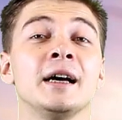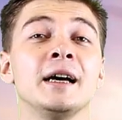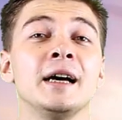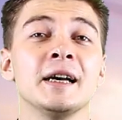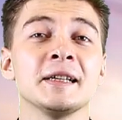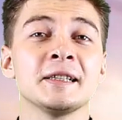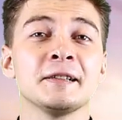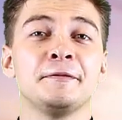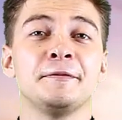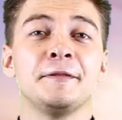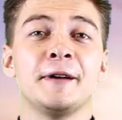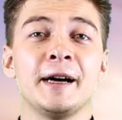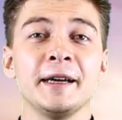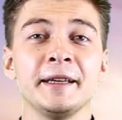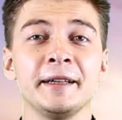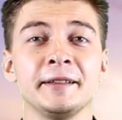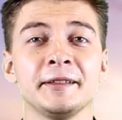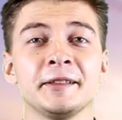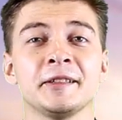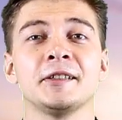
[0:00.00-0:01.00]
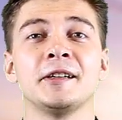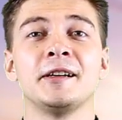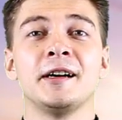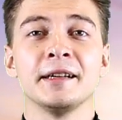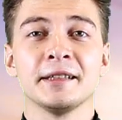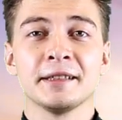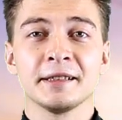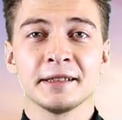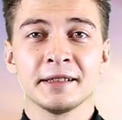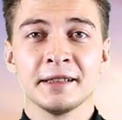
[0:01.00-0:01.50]
As a final
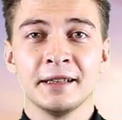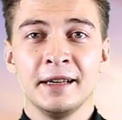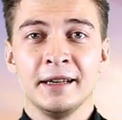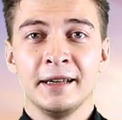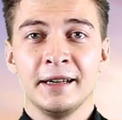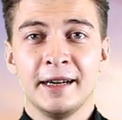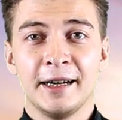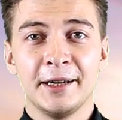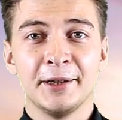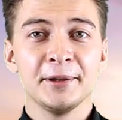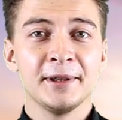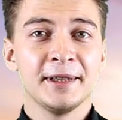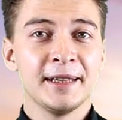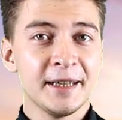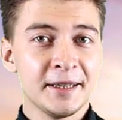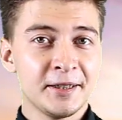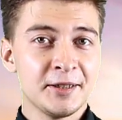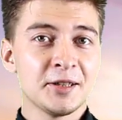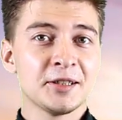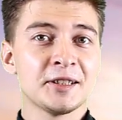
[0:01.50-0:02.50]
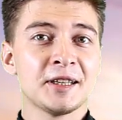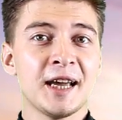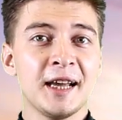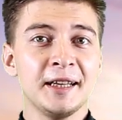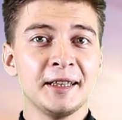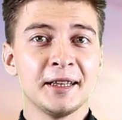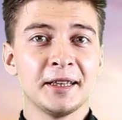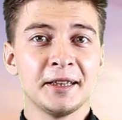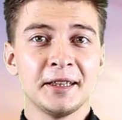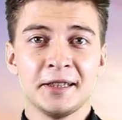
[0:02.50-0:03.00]
thought, I would like to say
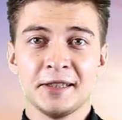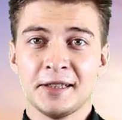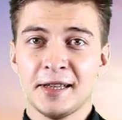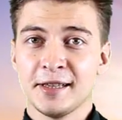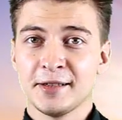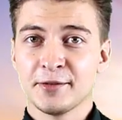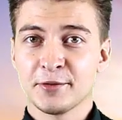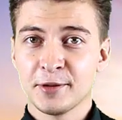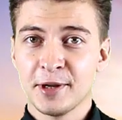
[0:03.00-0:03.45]
that this is